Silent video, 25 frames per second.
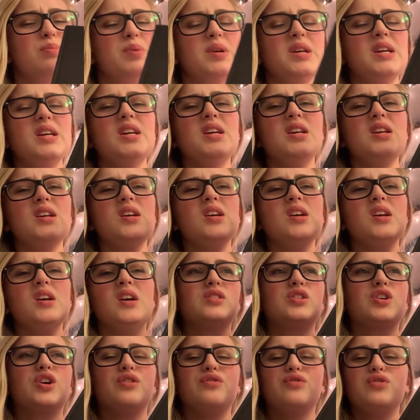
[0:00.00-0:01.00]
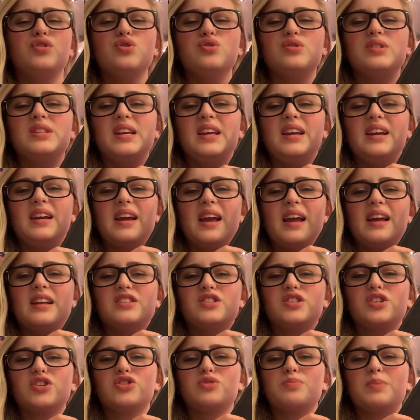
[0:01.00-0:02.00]
be confusing and
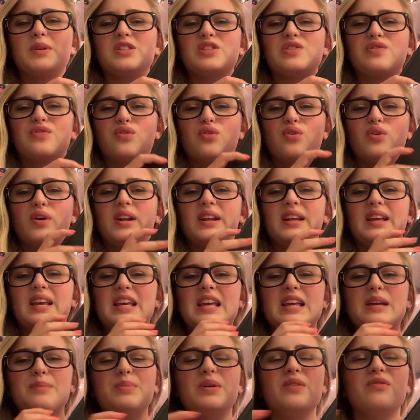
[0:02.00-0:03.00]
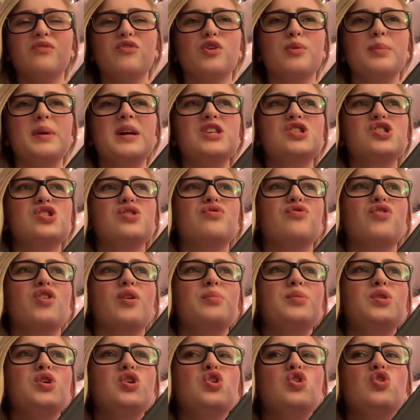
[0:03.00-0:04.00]
suspenseful and keep information
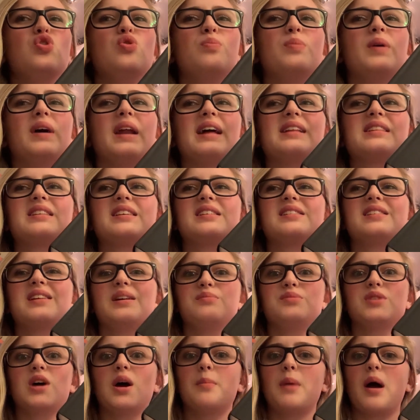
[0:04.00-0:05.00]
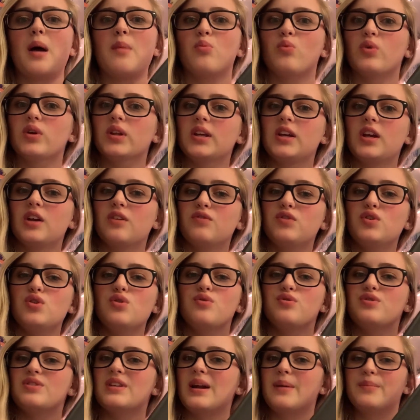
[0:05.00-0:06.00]
from you, but at the same time I'm really
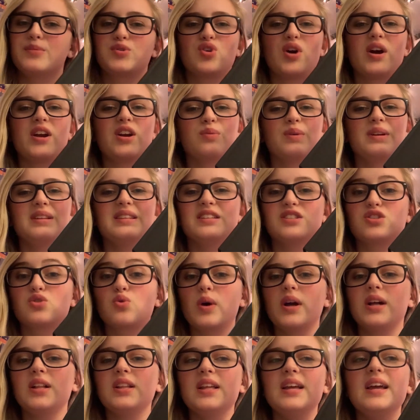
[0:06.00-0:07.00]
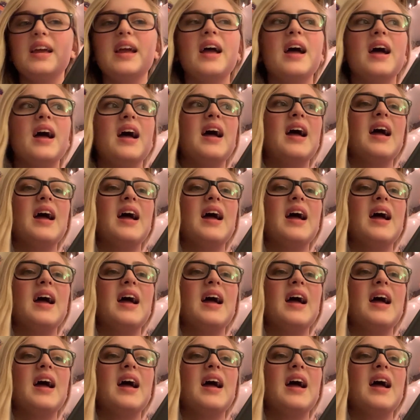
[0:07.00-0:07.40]
confused and I'm trying to read this quickly